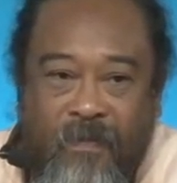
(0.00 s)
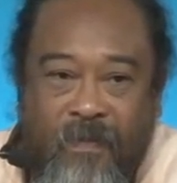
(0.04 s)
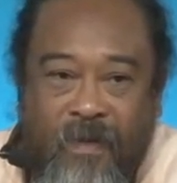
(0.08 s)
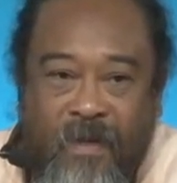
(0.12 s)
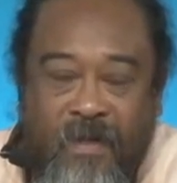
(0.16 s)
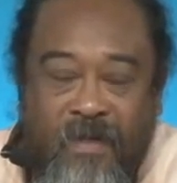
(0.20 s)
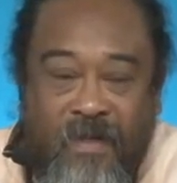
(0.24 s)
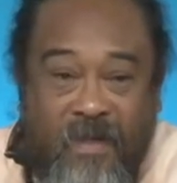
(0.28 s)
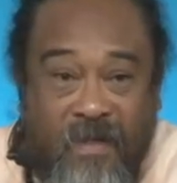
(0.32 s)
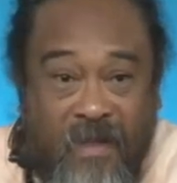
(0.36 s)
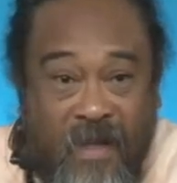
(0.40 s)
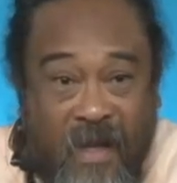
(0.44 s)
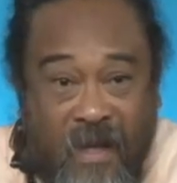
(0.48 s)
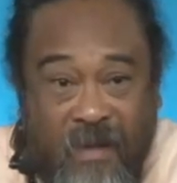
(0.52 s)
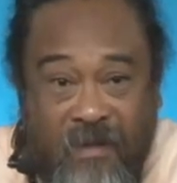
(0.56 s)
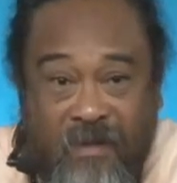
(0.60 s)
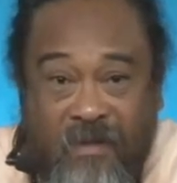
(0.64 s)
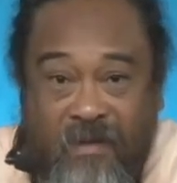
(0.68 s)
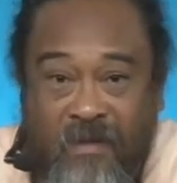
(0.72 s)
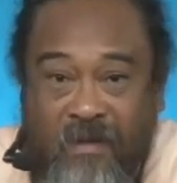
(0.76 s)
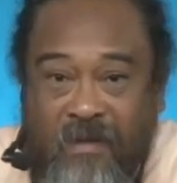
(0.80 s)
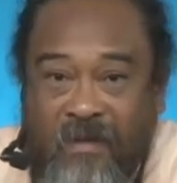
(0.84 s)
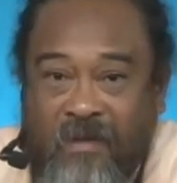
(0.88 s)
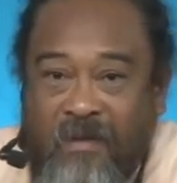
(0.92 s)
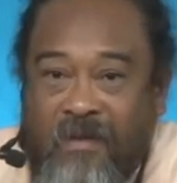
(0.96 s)
Is it
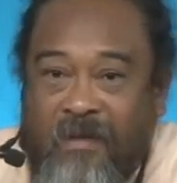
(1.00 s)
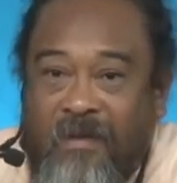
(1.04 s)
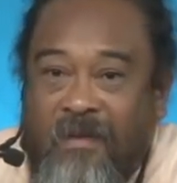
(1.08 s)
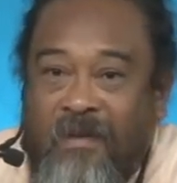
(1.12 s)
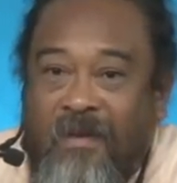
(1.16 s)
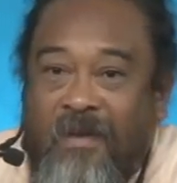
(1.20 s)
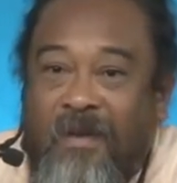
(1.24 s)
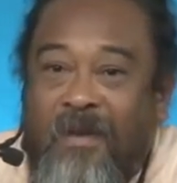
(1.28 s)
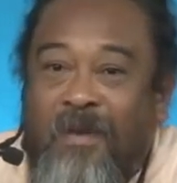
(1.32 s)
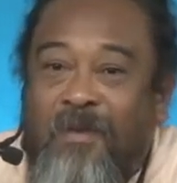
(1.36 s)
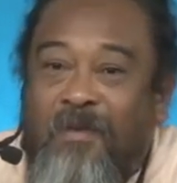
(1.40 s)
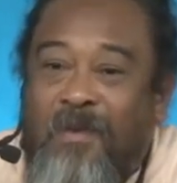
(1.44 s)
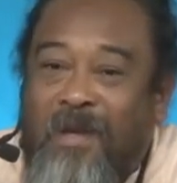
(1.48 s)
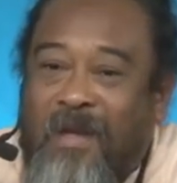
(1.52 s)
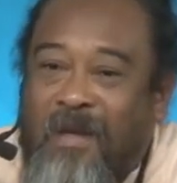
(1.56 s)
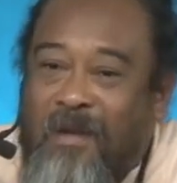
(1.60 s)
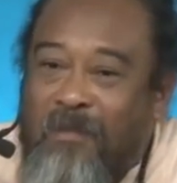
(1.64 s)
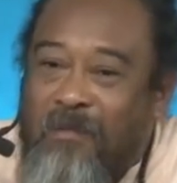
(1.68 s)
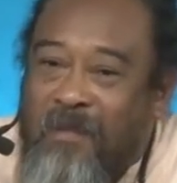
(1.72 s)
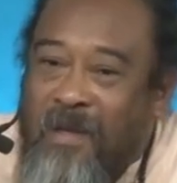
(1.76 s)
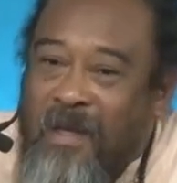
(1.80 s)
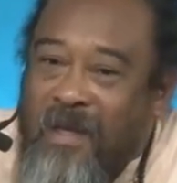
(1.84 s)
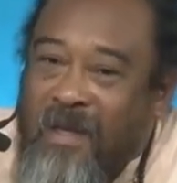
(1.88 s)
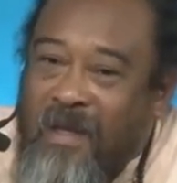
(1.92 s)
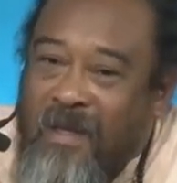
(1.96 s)
death? When
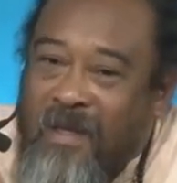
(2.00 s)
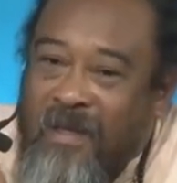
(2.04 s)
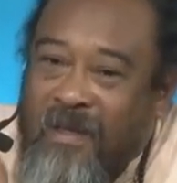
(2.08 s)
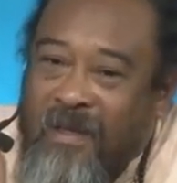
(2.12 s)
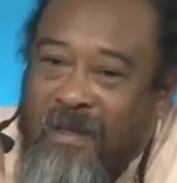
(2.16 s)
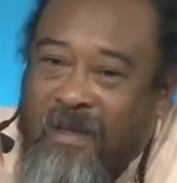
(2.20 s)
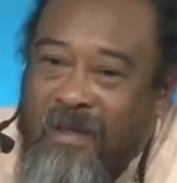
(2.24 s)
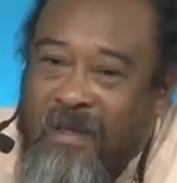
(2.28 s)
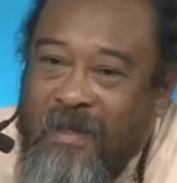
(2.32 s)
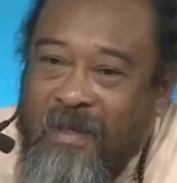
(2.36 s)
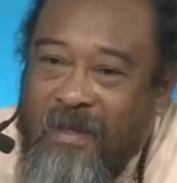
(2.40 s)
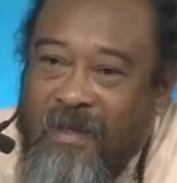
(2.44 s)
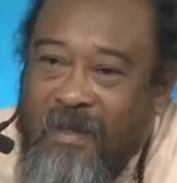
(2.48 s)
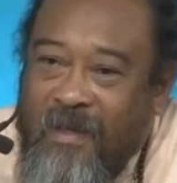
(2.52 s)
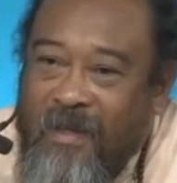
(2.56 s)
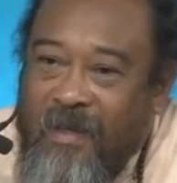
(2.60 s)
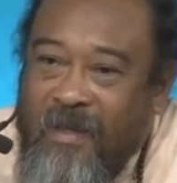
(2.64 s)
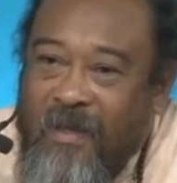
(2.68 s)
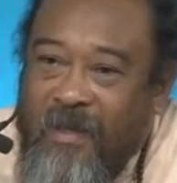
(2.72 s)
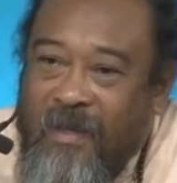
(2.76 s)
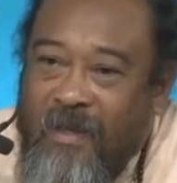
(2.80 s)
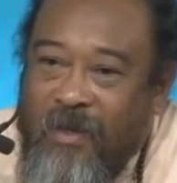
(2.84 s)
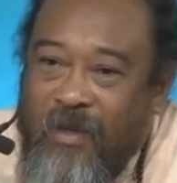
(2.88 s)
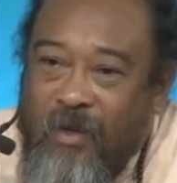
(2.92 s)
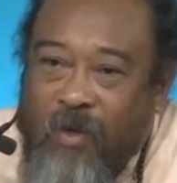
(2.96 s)
the me,
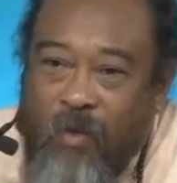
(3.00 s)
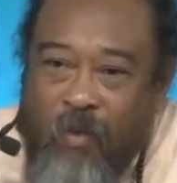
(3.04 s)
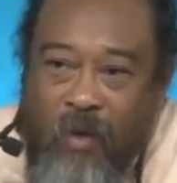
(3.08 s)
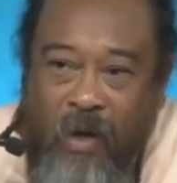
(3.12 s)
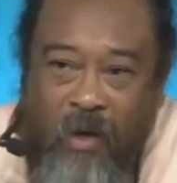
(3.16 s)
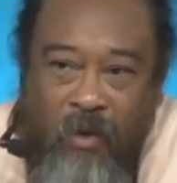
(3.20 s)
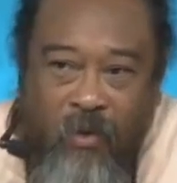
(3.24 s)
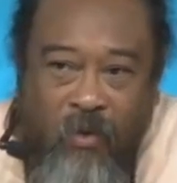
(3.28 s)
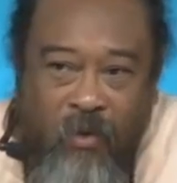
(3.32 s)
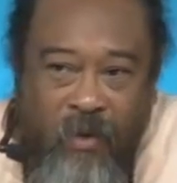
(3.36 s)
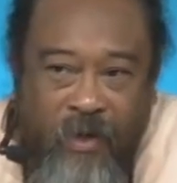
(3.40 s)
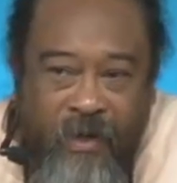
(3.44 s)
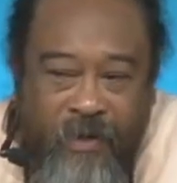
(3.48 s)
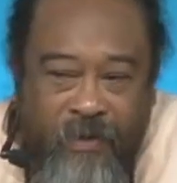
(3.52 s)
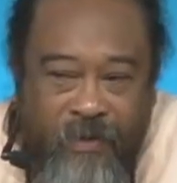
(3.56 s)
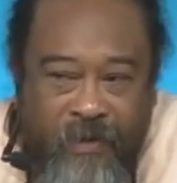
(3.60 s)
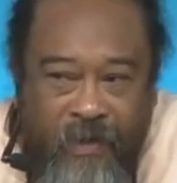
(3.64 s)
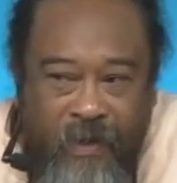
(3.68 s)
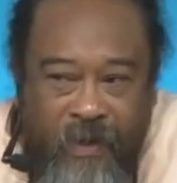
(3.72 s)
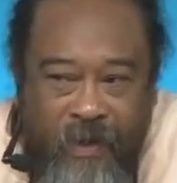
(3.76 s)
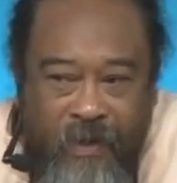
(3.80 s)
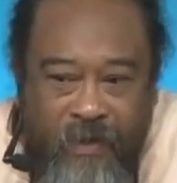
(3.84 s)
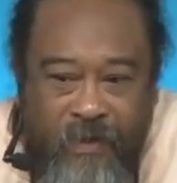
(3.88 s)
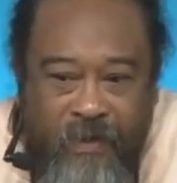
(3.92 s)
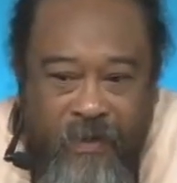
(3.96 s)
the one who needs
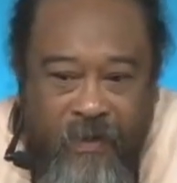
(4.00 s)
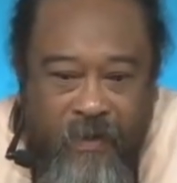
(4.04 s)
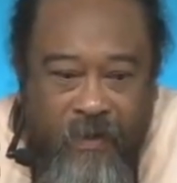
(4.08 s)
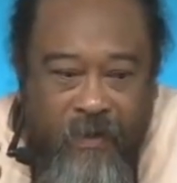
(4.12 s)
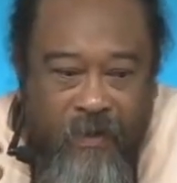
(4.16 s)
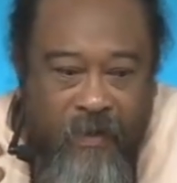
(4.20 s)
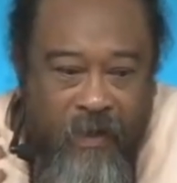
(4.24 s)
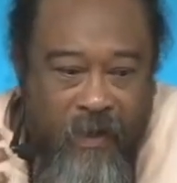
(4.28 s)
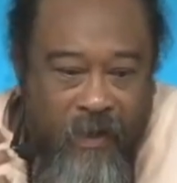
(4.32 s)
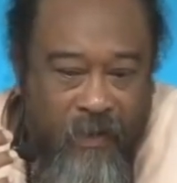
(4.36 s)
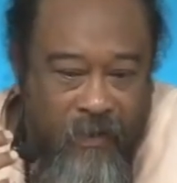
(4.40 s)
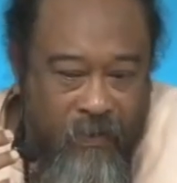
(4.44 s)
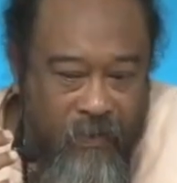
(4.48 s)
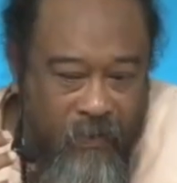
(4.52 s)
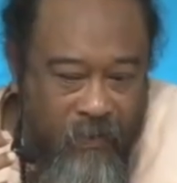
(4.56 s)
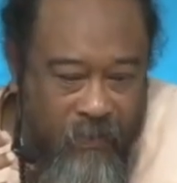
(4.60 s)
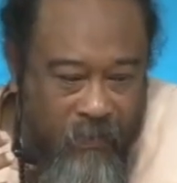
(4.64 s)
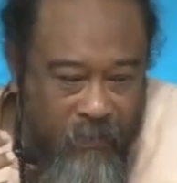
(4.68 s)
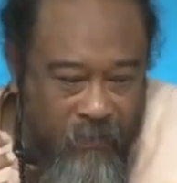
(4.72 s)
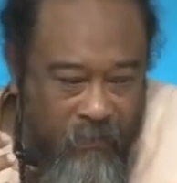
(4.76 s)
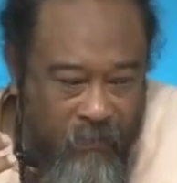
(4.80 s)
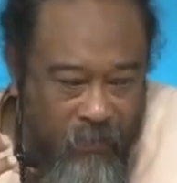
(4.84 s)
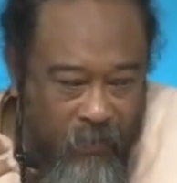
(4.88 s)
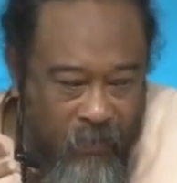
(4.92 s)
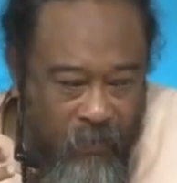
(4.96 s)
to listen and
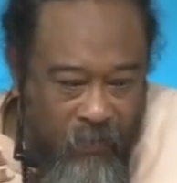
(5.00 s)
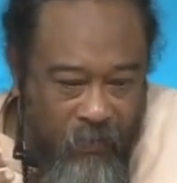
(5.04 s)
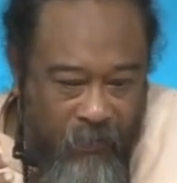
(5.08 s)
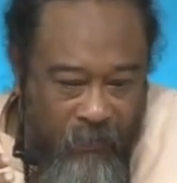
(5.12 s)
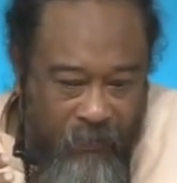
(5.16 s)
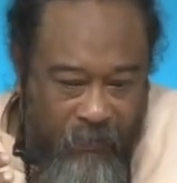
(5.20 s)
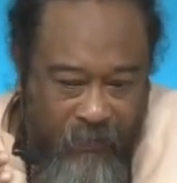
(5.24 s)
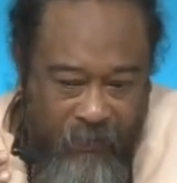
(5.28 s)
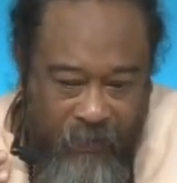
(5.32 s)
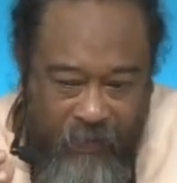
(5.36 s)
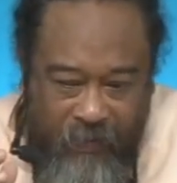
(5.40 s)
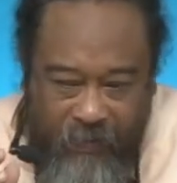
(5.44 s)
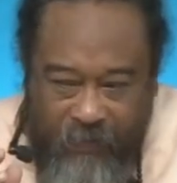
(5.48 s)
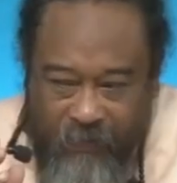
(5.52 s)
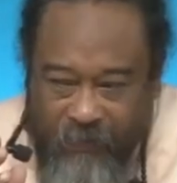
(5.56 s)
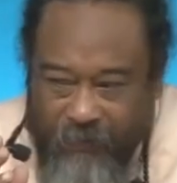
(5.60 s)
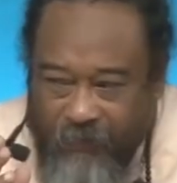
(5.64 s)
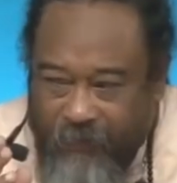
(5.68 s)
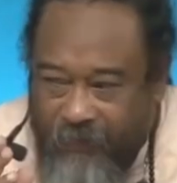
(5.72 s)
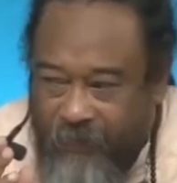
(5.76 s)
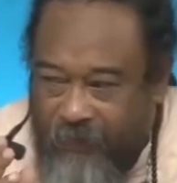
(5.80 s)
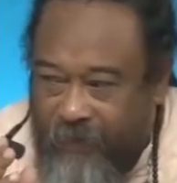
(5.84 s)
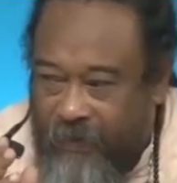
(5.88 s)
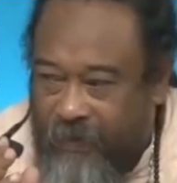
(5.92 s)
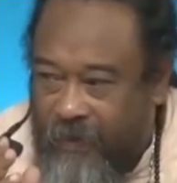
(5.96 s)
to move,
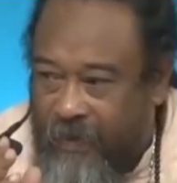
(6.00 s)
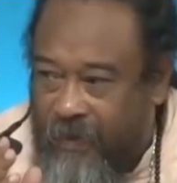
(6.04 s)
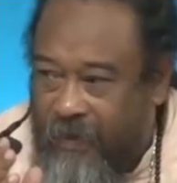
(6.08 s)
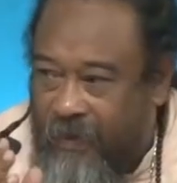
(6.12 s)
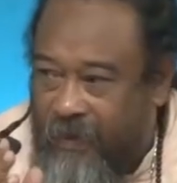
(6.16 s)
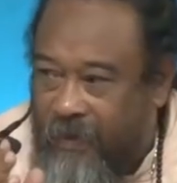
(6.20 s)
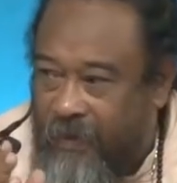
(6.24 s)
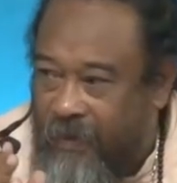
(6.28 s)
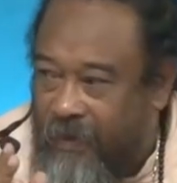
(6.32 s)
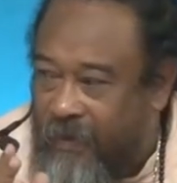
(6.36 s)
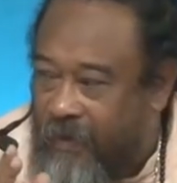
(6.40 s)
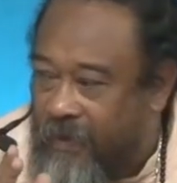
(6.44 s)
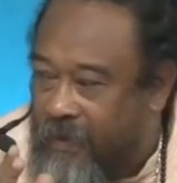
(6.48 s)
Huh?